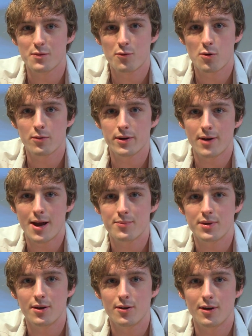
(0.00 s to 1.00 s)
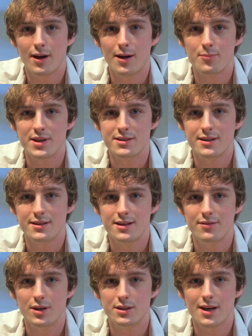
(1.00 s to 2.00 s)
before we wrap, though. BCTV